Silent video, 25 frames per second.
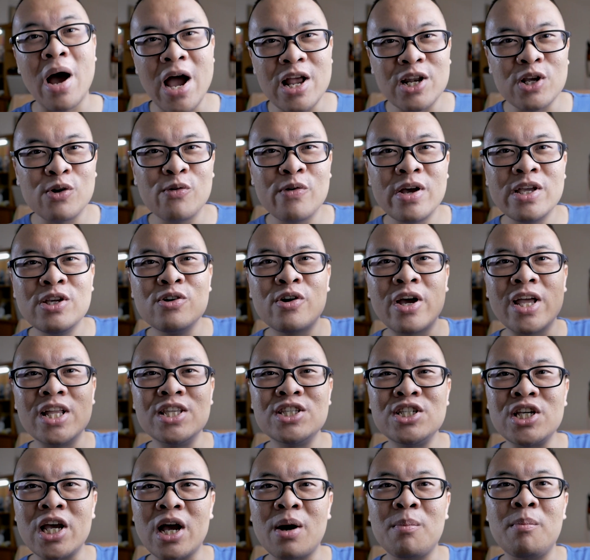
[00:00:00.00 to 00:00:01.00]
By the way, you
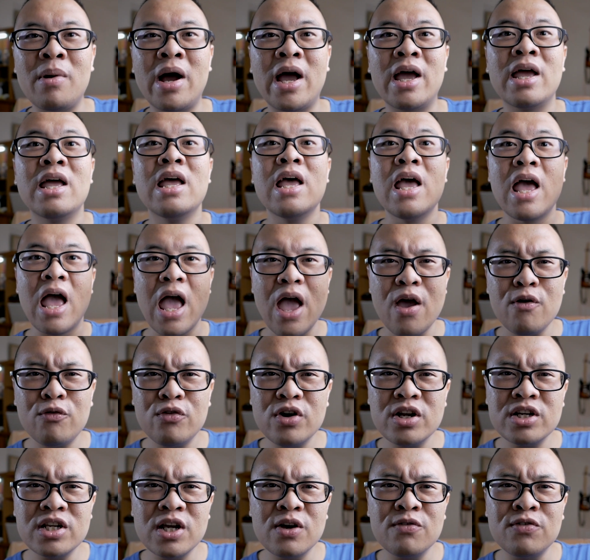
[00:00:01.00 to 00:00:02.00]
can check my
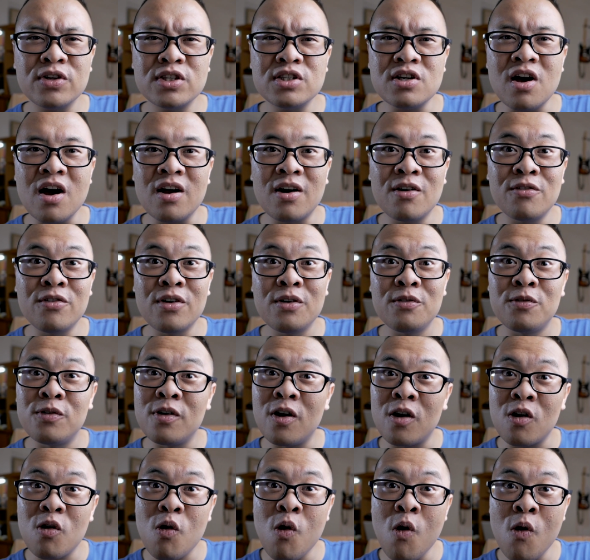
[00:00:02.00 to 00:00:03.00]
everyday photography
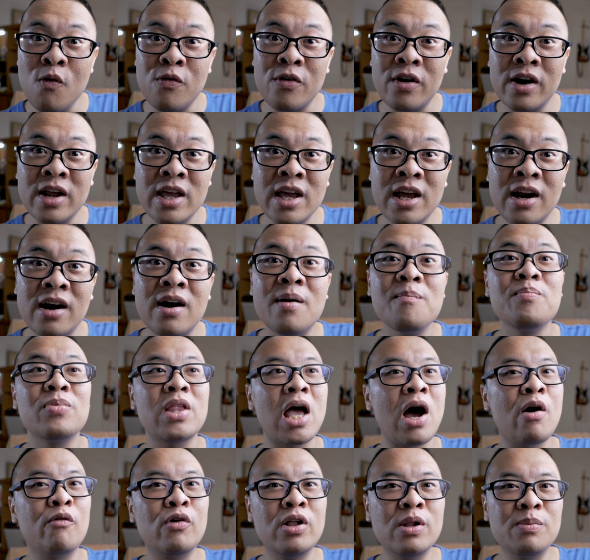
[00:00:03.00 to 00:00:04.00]
vlog over here.
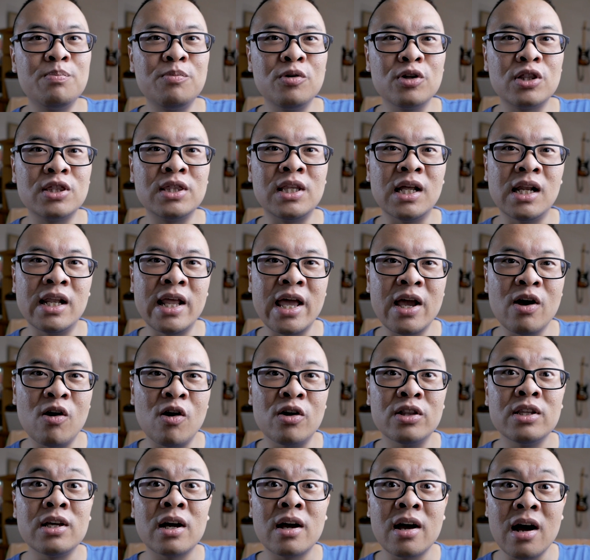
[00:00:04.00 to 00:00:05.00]
I will put the link
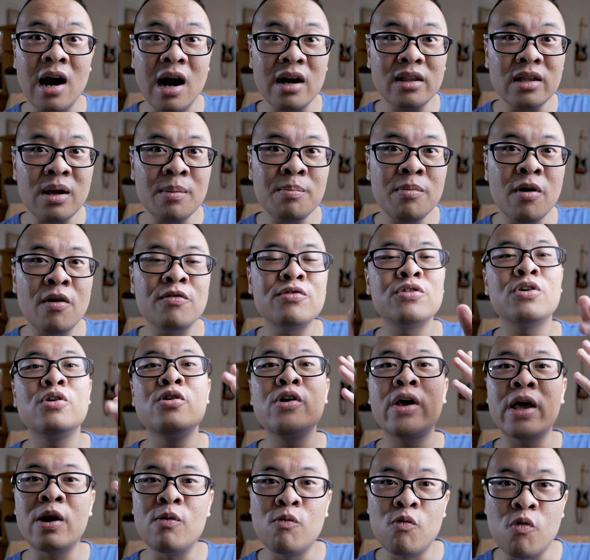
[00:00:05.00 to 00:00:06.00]
on the card above so
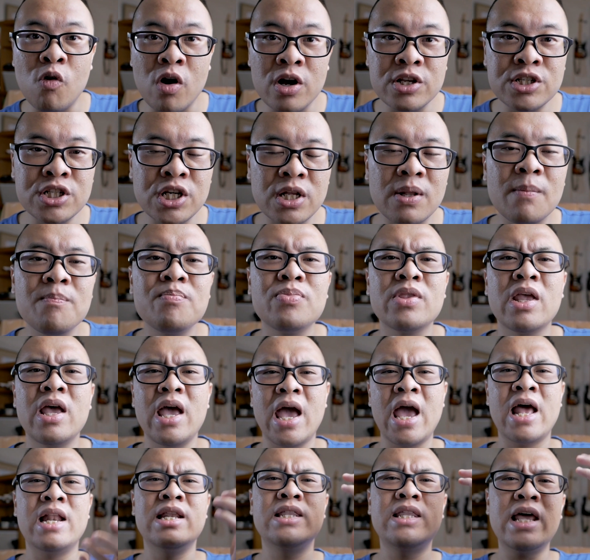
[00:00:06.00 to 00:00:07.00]
you can watch it.
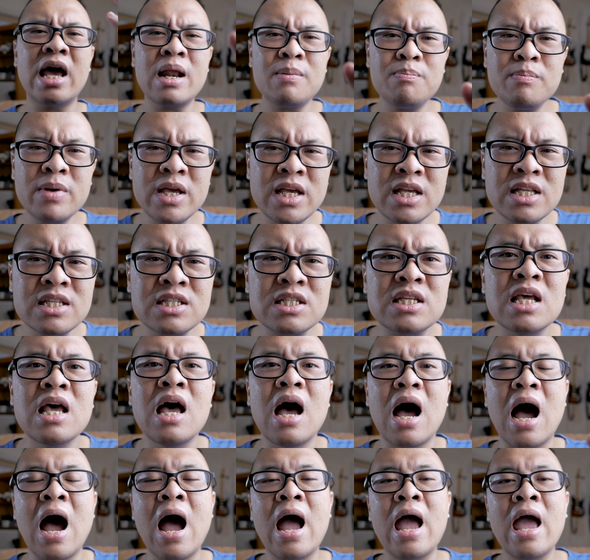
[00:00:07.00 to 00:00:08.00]
And that means
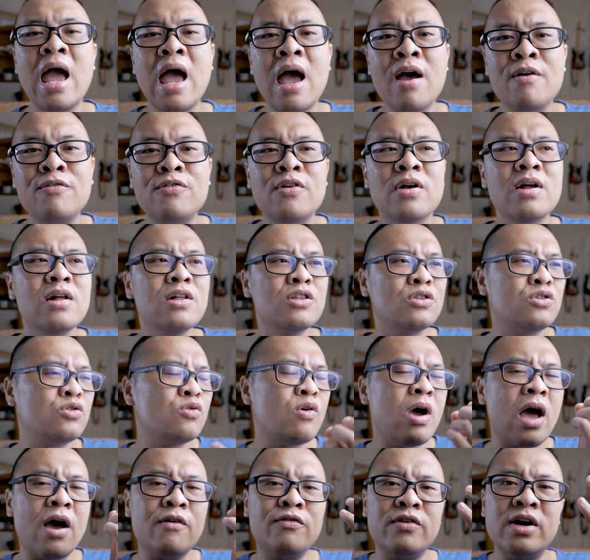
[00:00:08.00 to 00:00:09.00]
I have
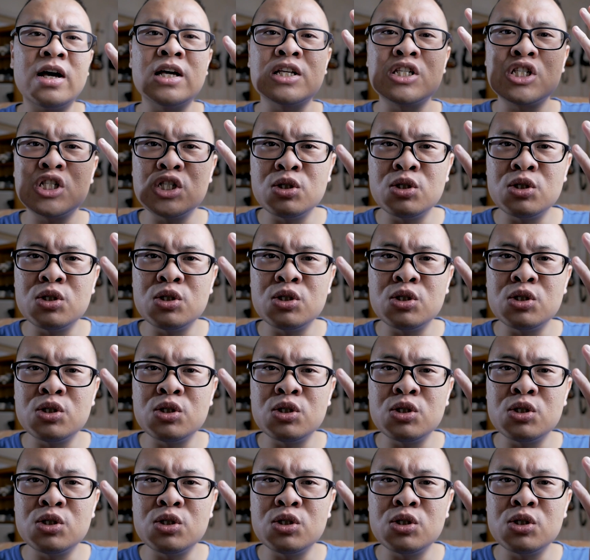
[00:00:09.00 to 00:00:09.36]
to have a